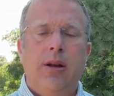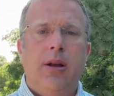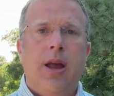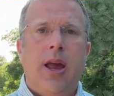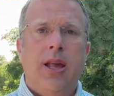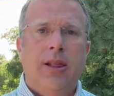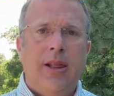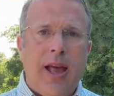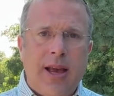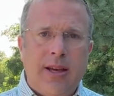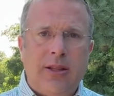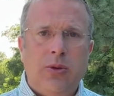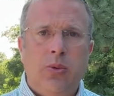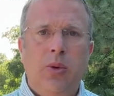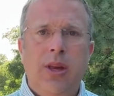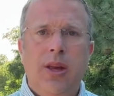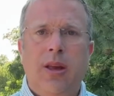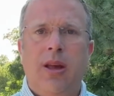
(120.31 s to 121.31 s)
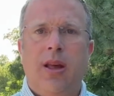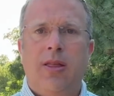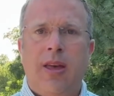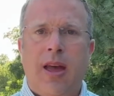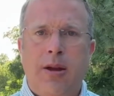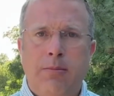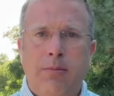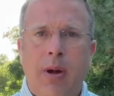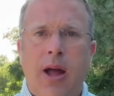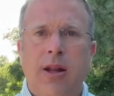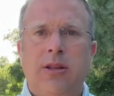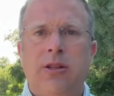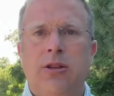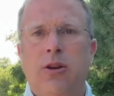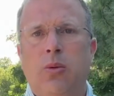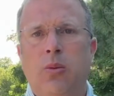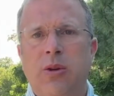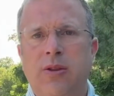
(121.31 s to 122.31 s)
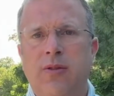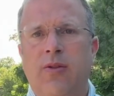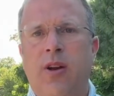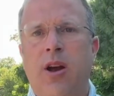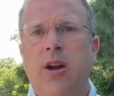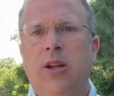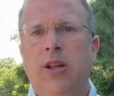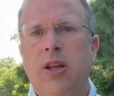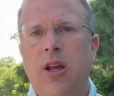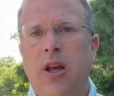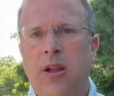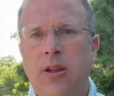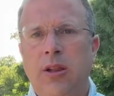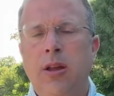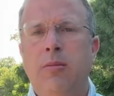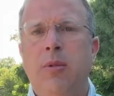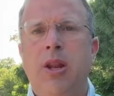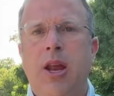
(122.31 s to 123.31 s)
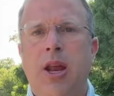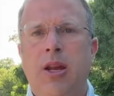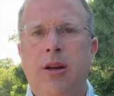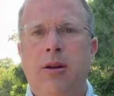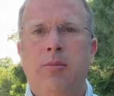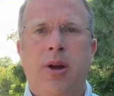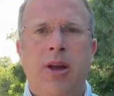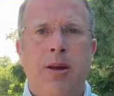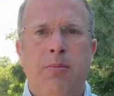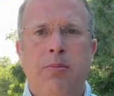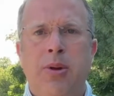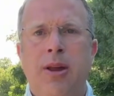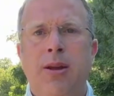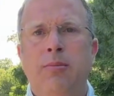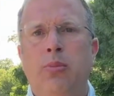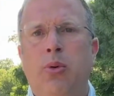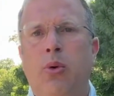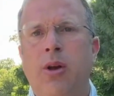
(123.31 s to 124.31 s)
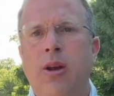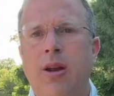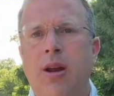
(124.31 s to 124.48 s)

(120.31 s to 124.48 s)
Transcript: And last week, that monster was finally eliminated by a pinpoint